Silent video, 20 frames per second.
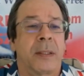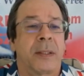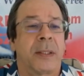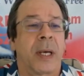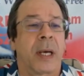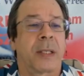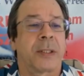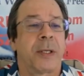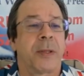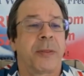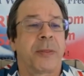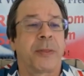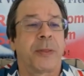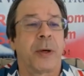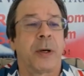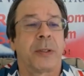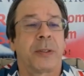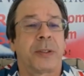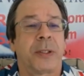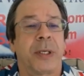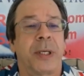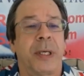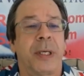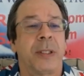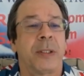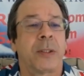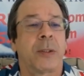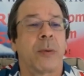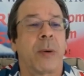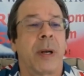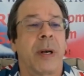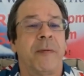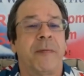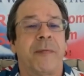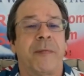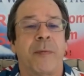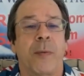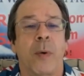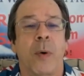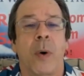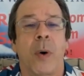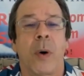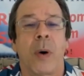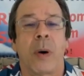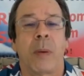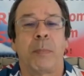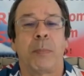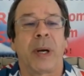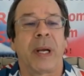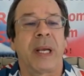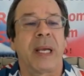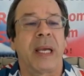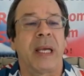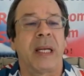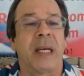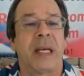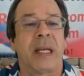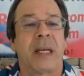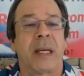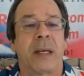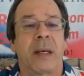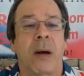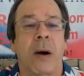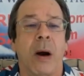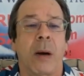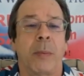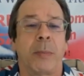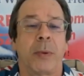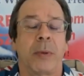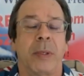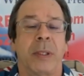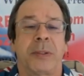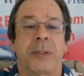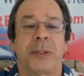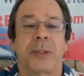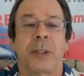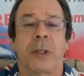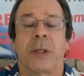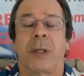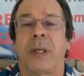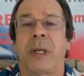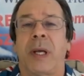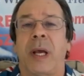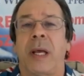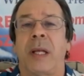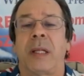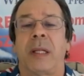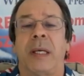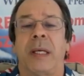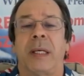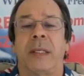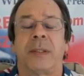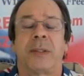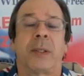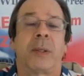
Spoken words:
Section 1324, bringing in and harboring certain aliens.